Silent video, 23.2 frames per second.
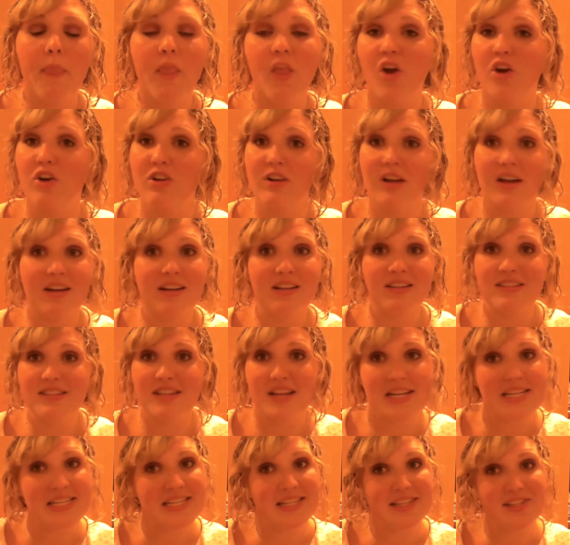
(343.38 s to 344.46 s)
are not as
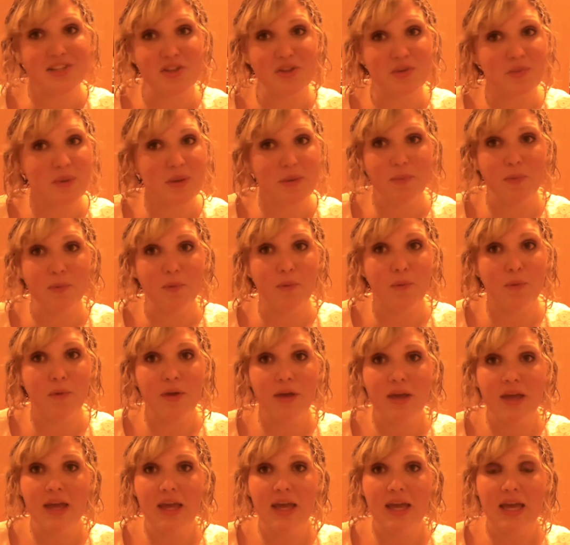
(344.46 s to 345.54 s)
nice as other people.
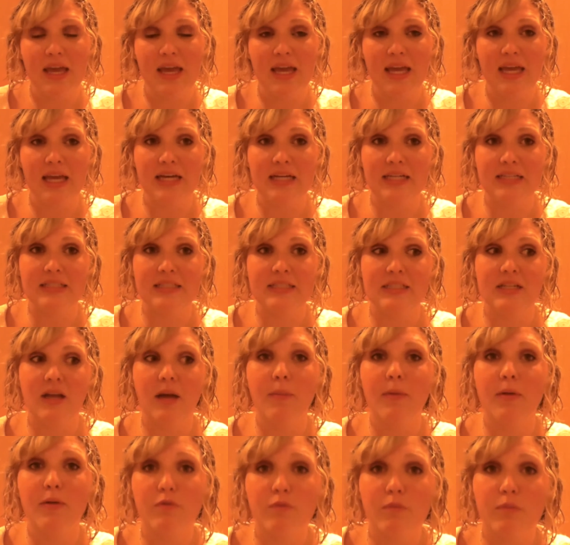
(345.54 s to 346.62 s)
And
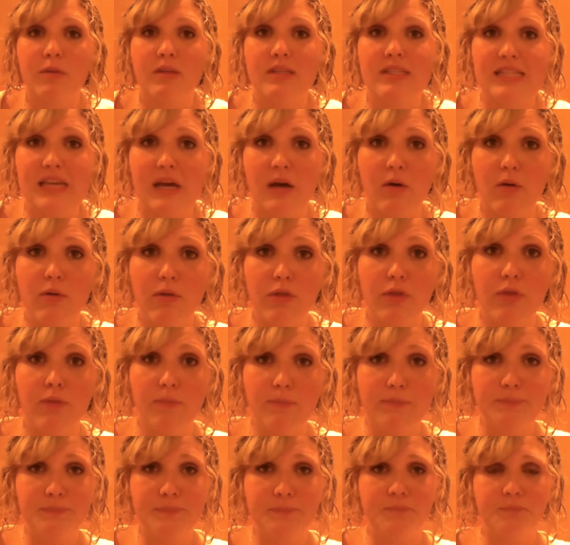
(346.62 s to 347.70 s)
coming from the South,
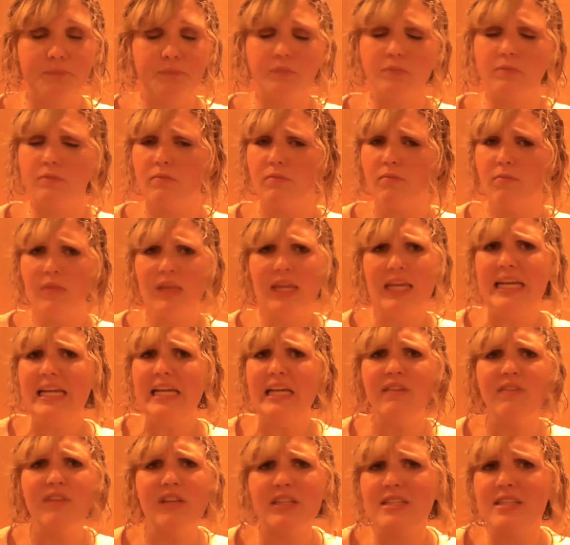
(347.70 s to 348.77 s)

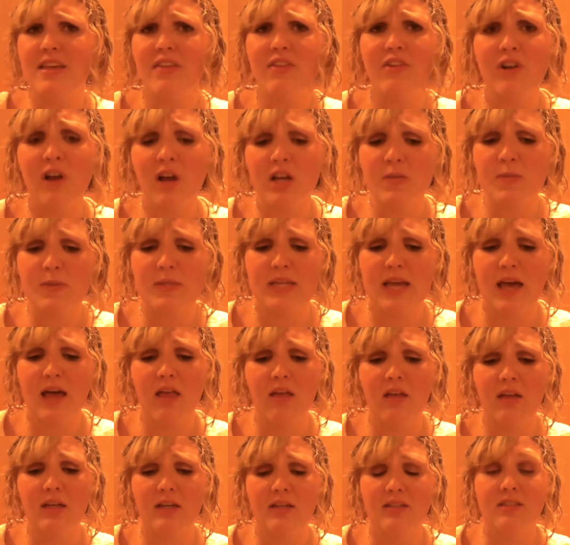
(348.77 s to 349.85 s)
even Southern
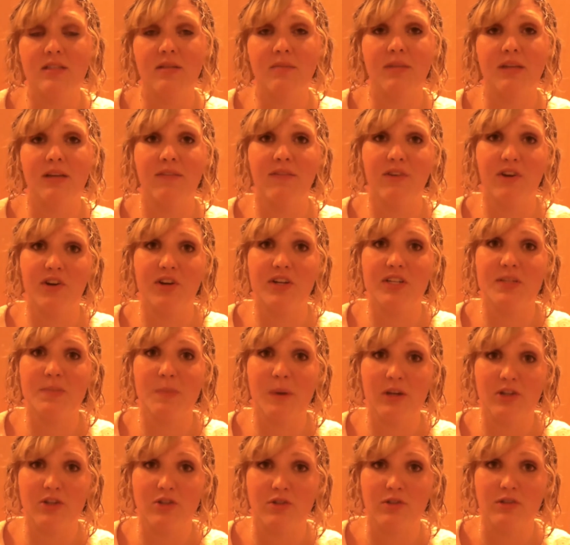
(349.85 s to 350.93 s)
hospitality is something very
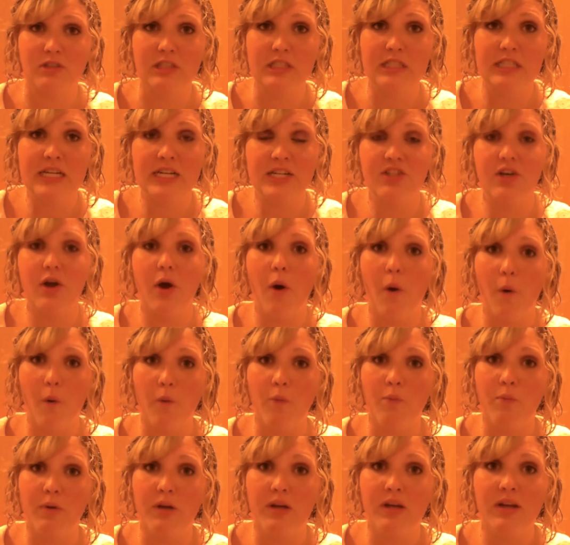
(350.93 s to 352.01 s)
special to
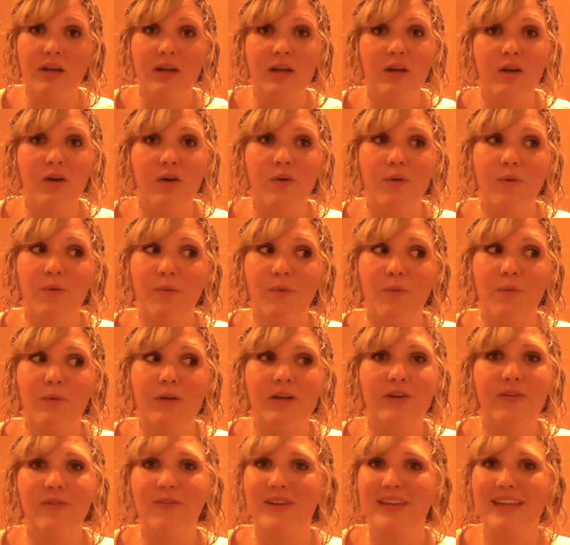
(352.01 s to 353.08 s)
home. We
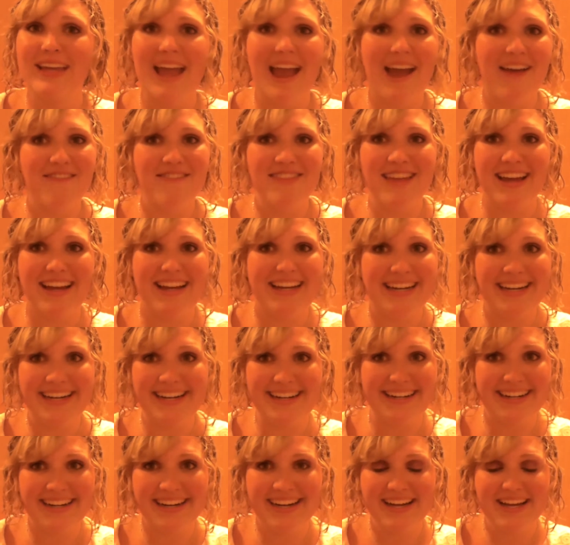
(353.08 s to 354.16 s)
don't really have that
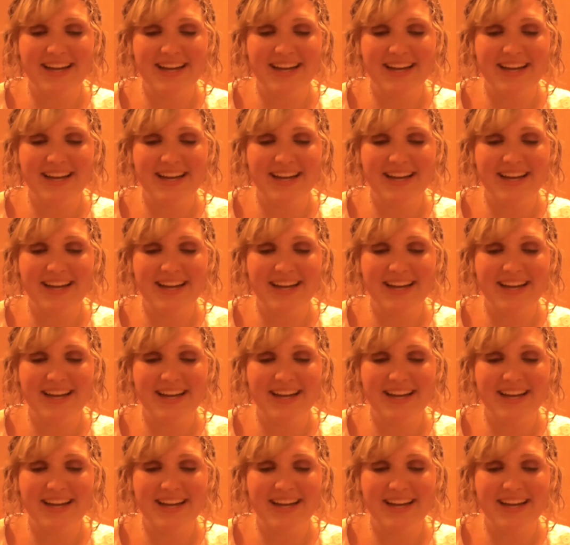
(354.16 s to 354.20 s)
here.